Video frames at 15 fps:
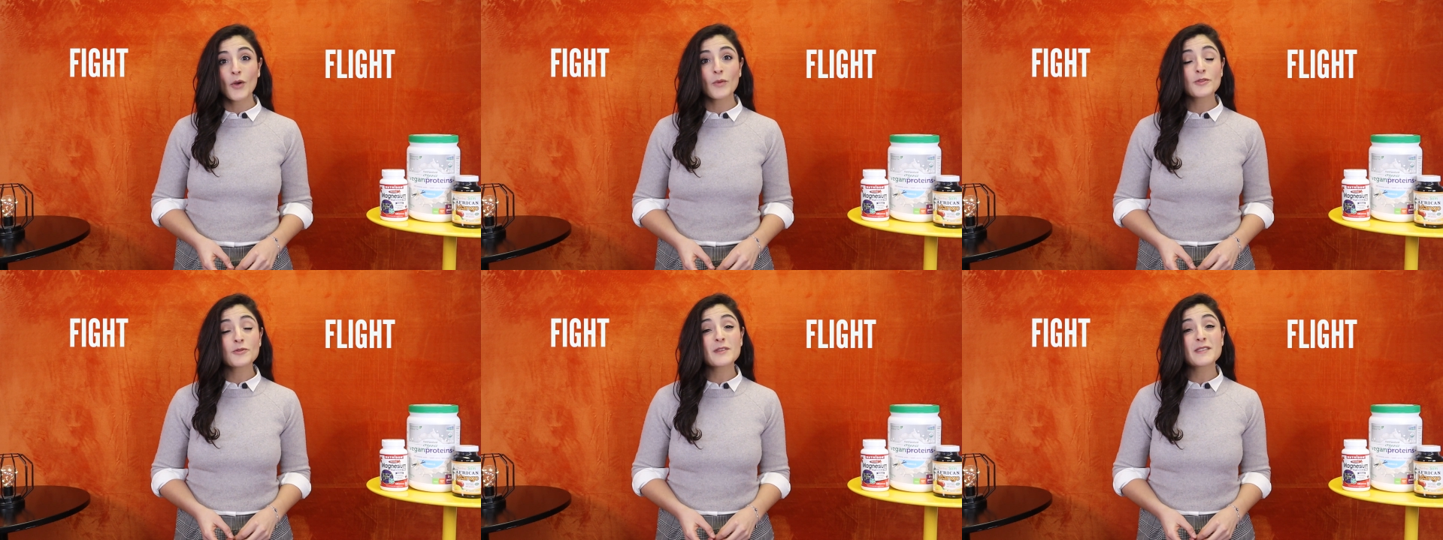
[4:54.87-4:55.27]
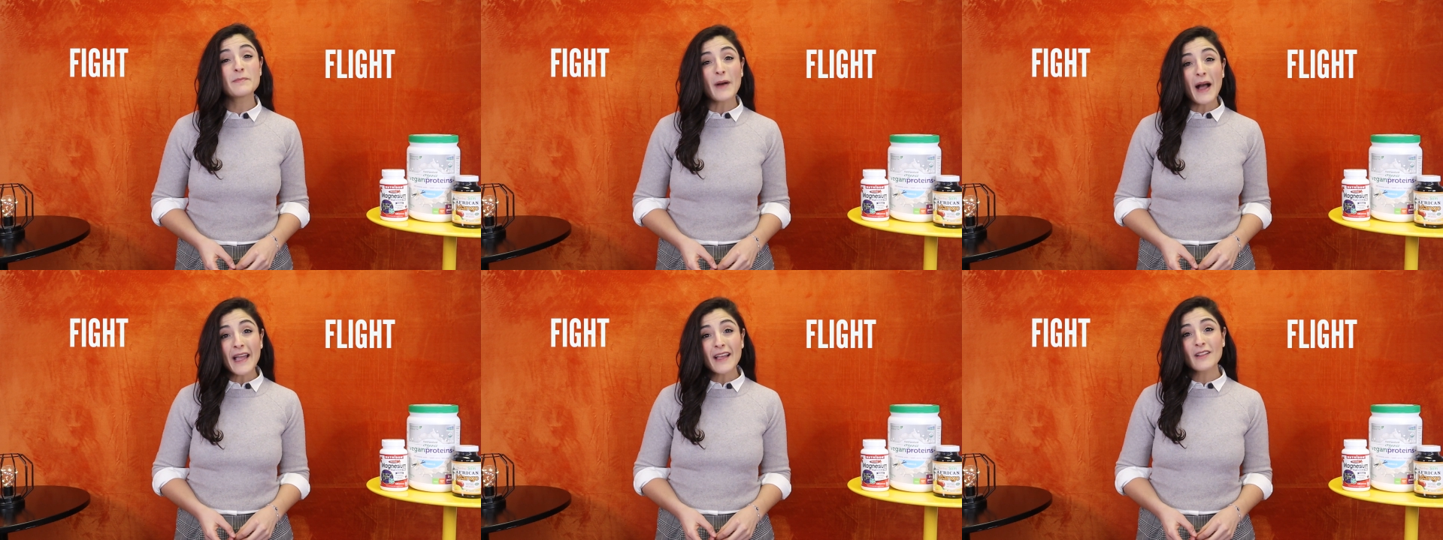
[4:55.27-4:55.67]
which was
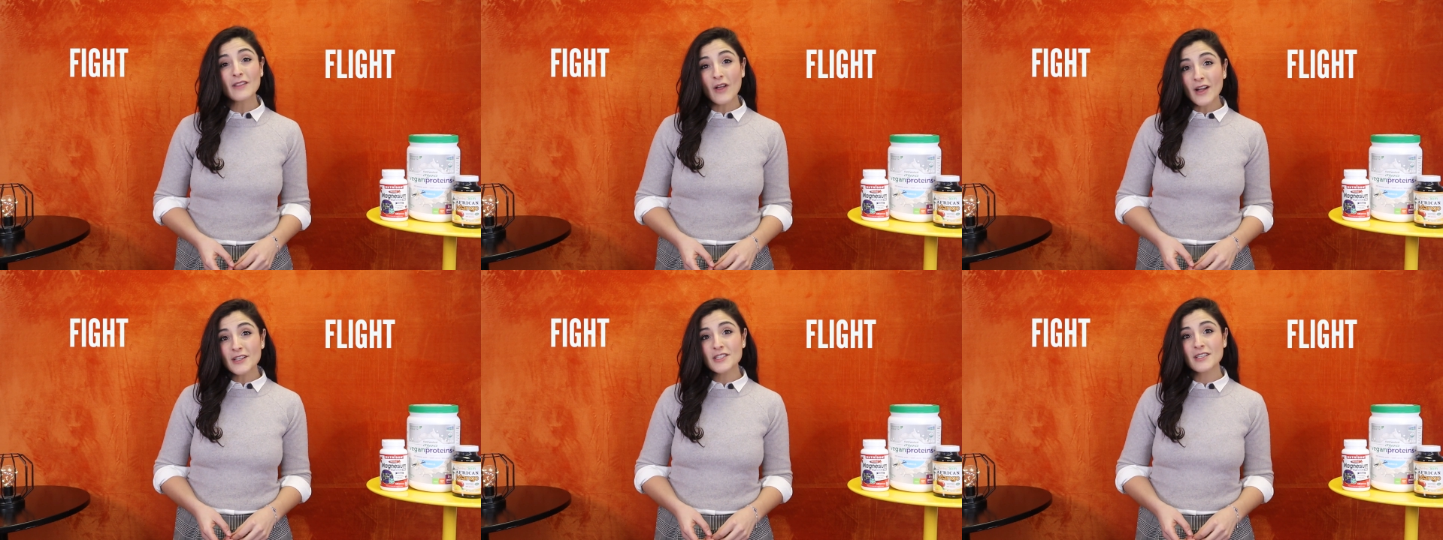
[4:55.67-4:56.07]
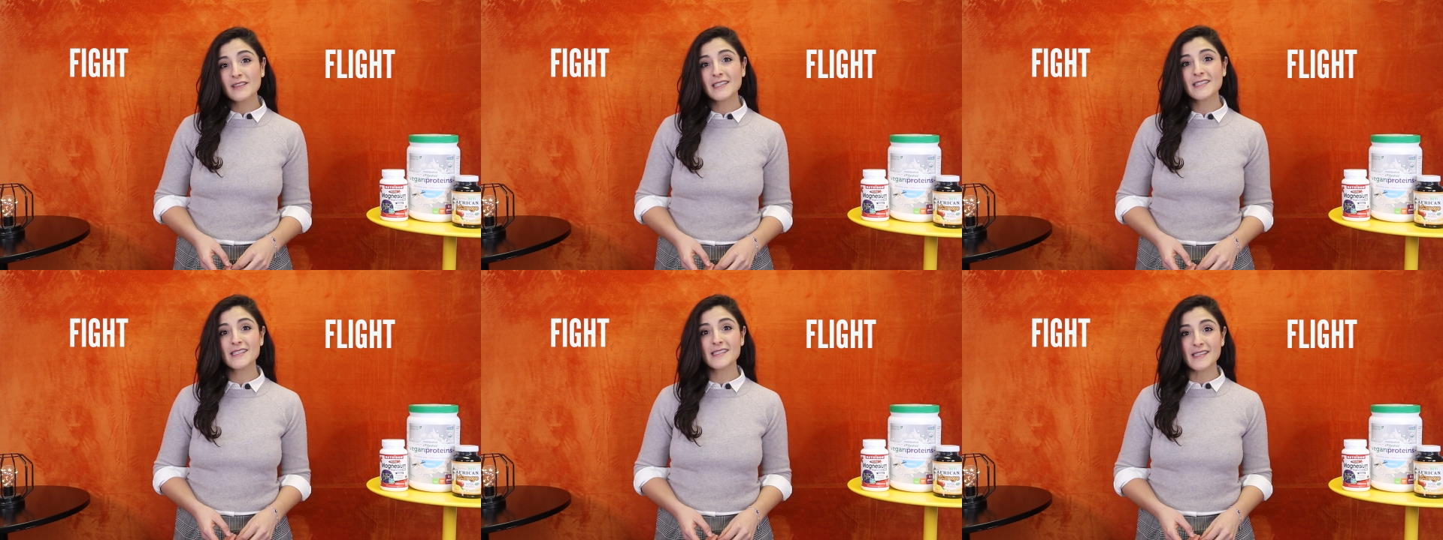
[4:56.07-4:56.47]

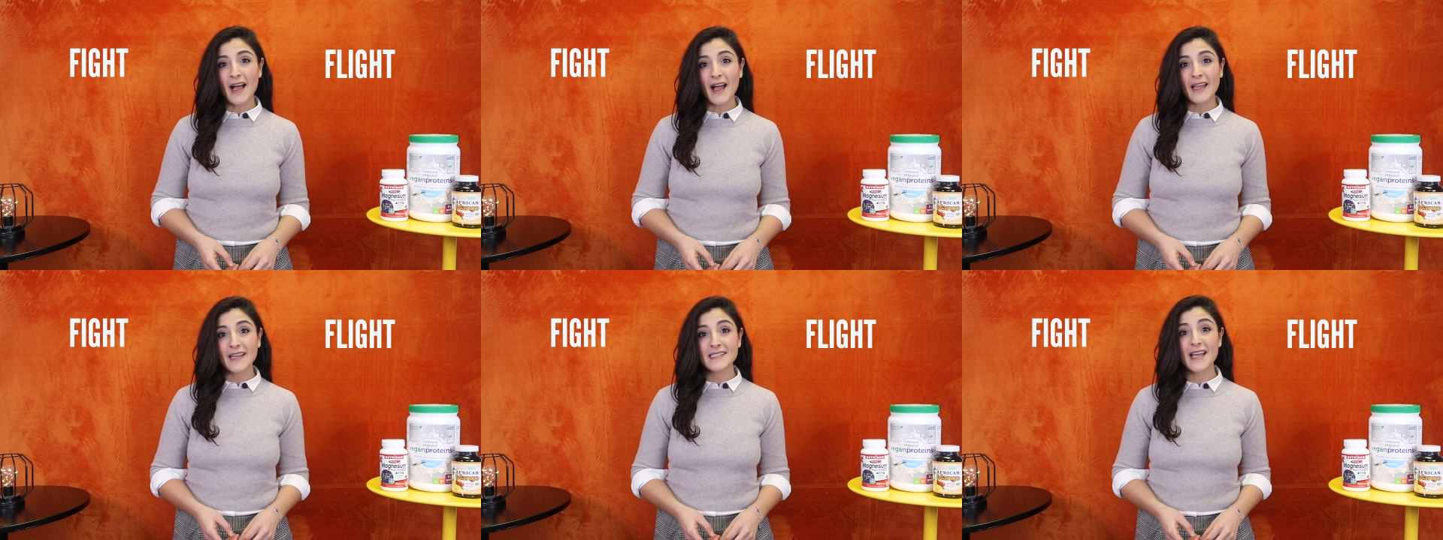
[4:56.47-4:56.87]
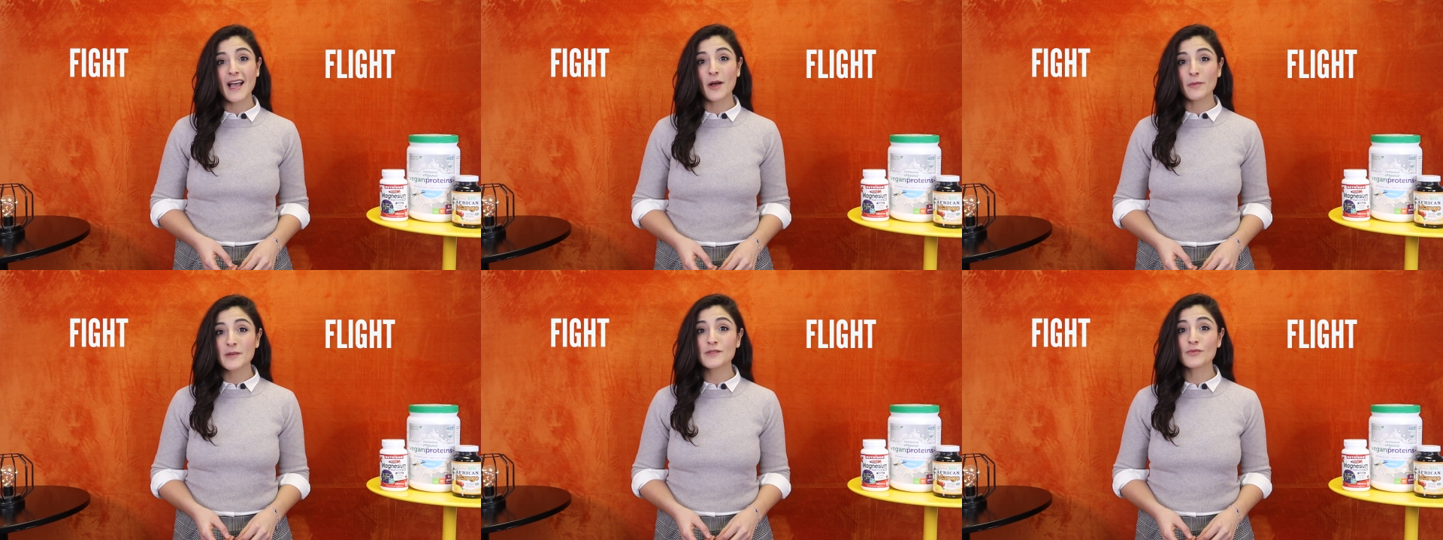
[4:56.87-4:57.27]
biologically designed to
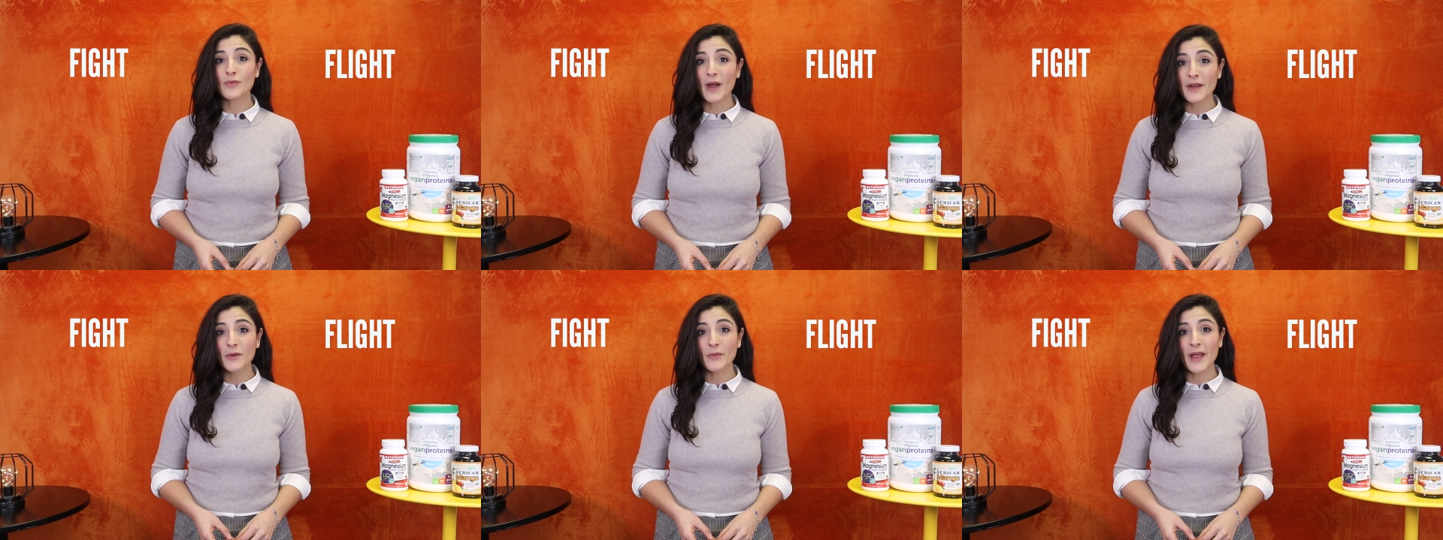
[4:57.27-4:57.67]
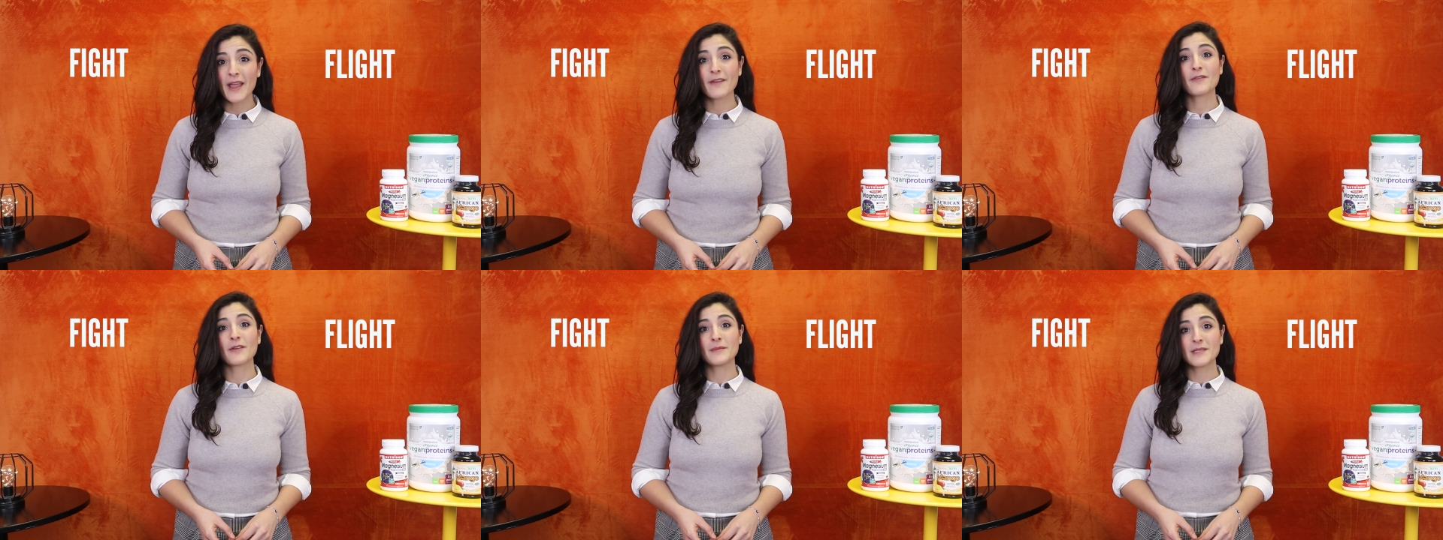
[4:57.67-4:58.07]
help us run
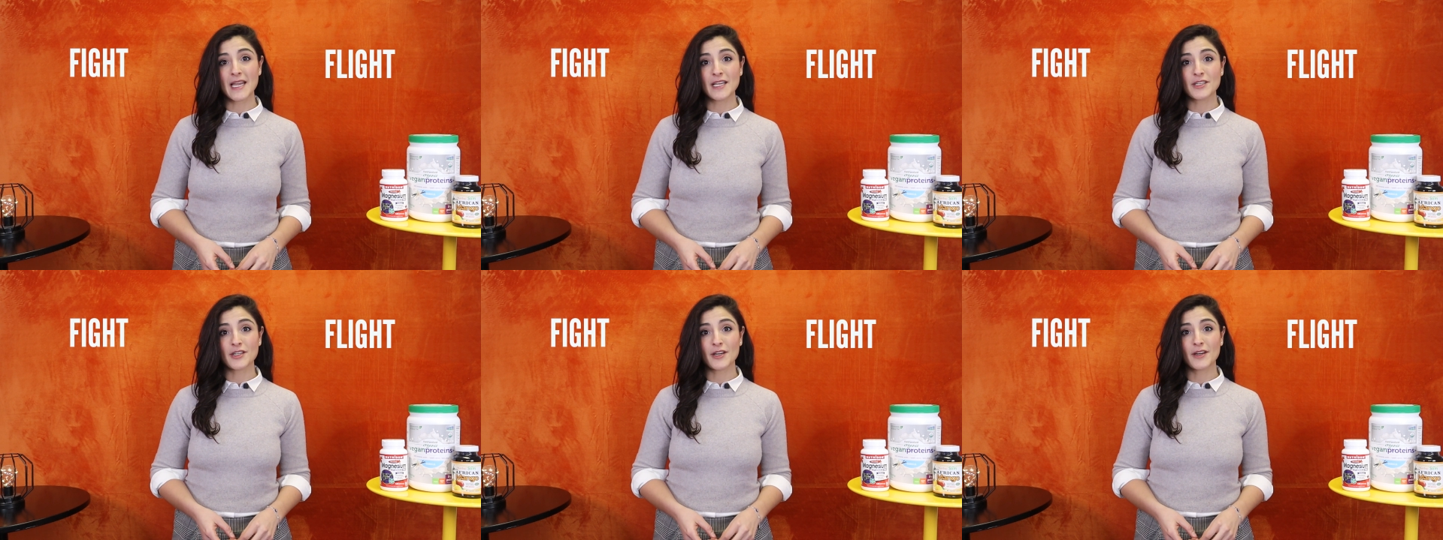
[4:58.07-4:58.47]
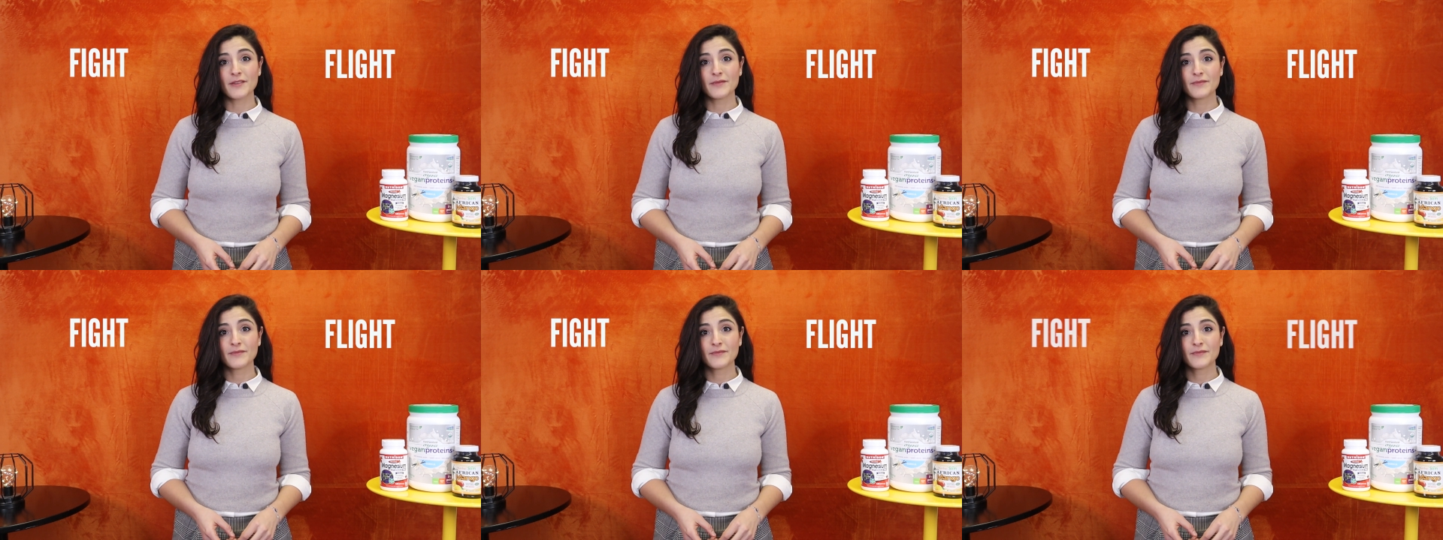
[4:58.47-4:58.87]
away from
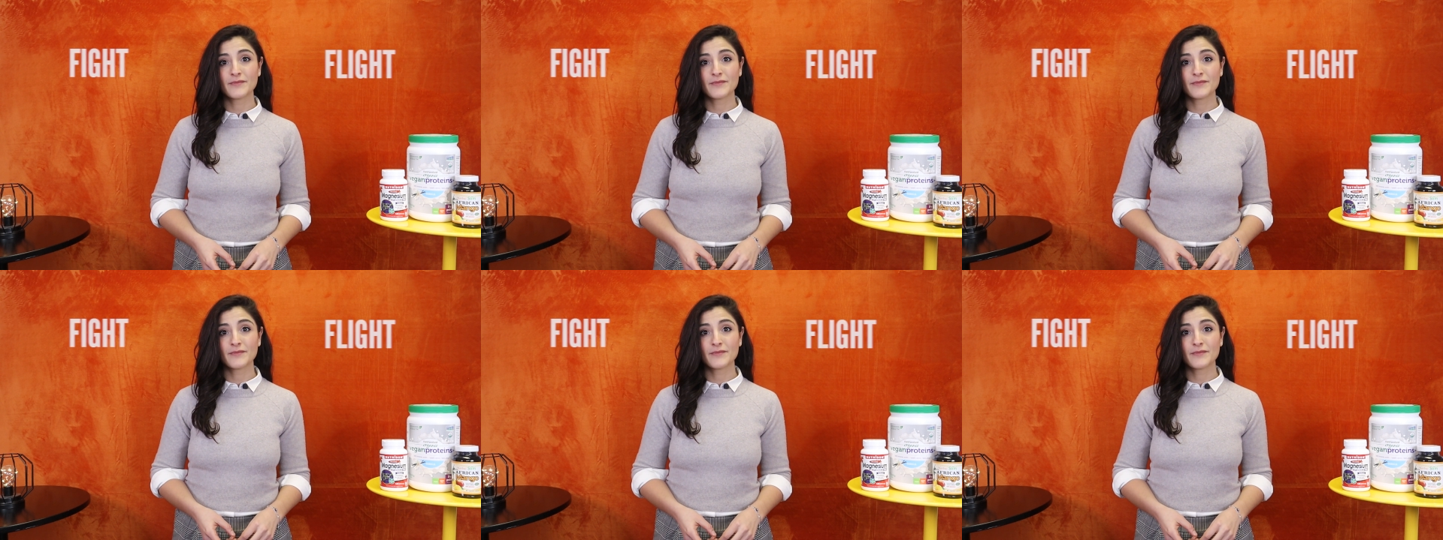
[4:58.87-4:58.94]
danger.